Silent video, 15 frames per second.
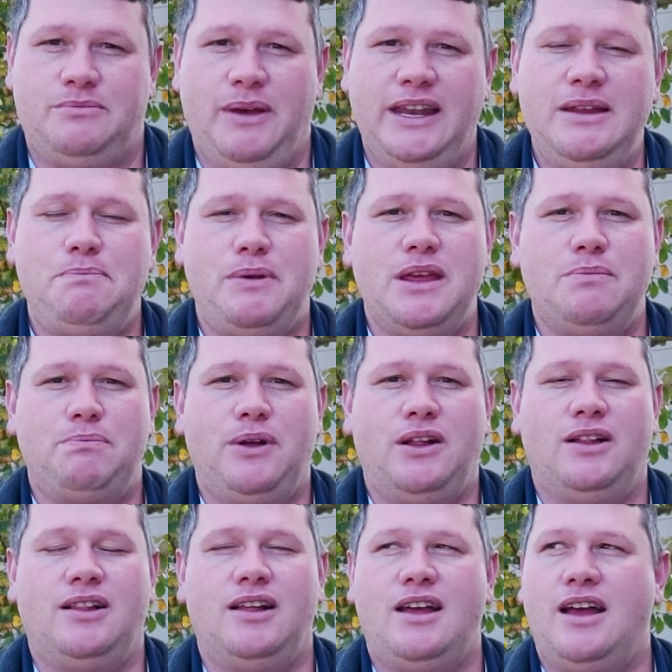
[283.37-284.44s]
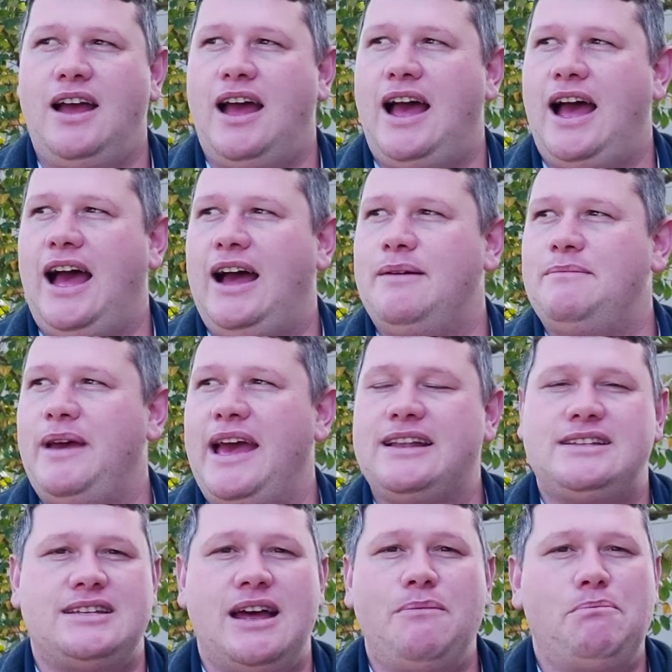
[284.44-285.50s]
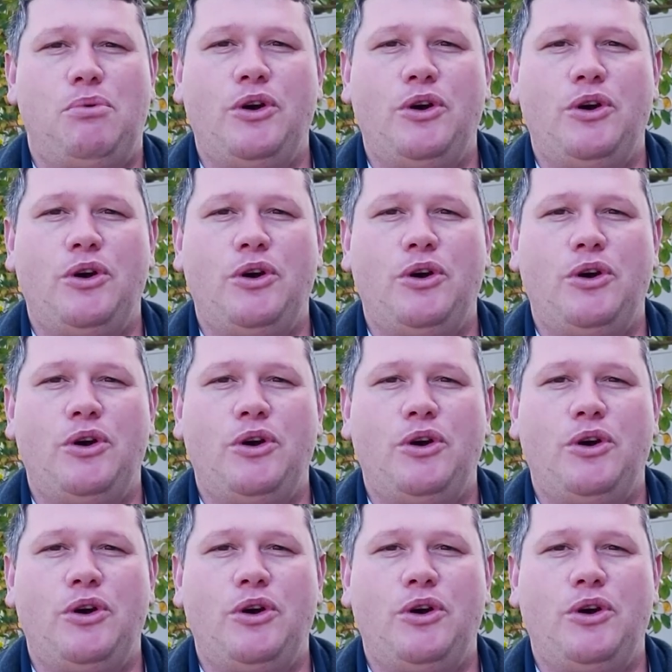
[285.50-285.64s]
Many people at some